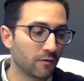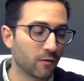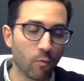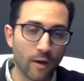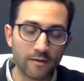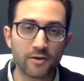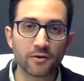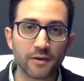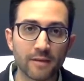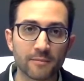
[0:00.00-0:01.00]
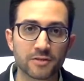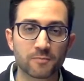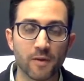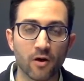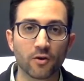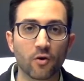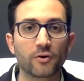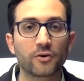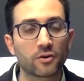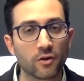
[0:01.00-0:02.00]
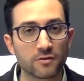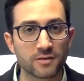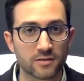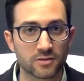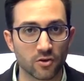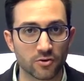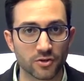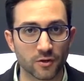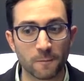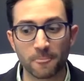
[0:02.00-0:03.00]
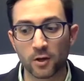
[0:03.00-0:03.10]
the way that your name is spelled on your closing disclosure